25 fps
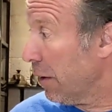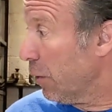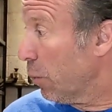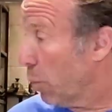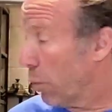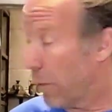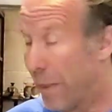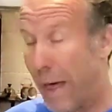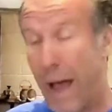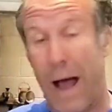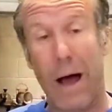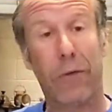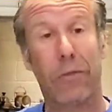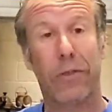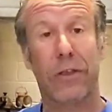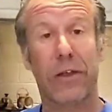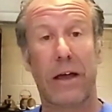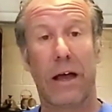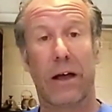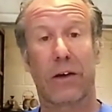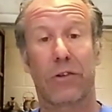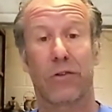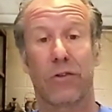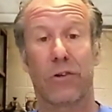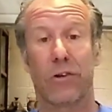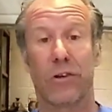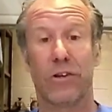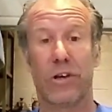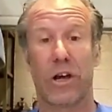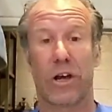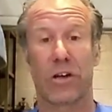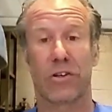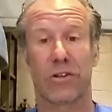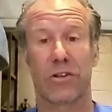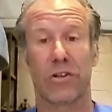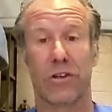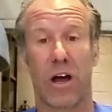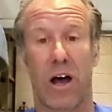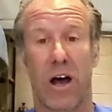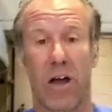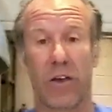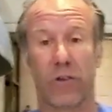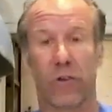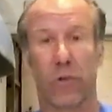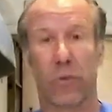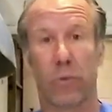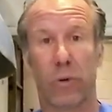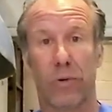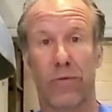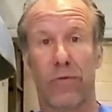Without the extra injection
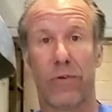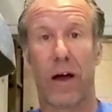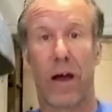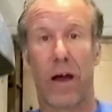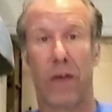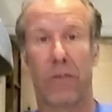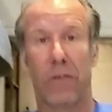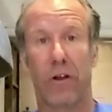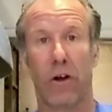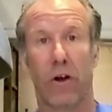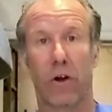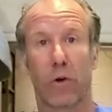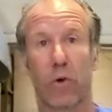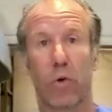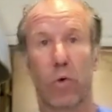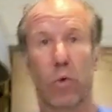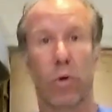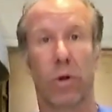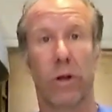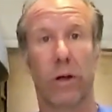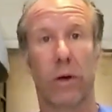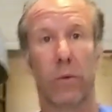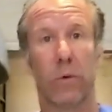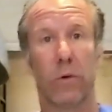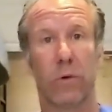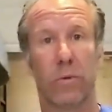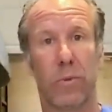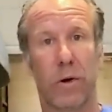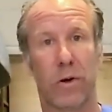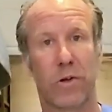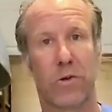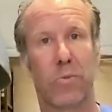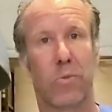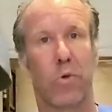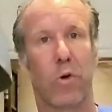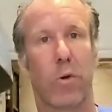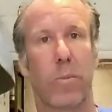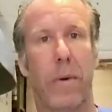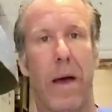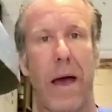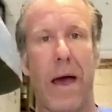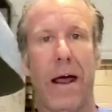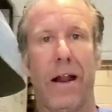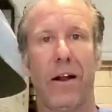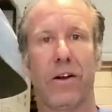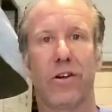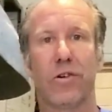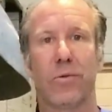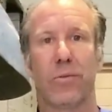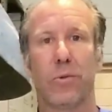nozzle, we found that our cooling was much more
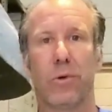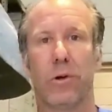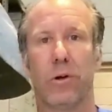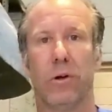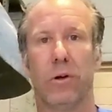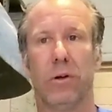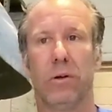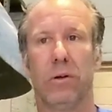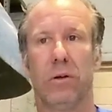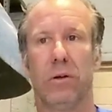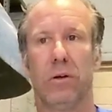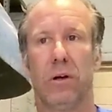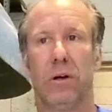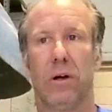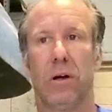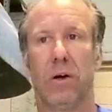manageable.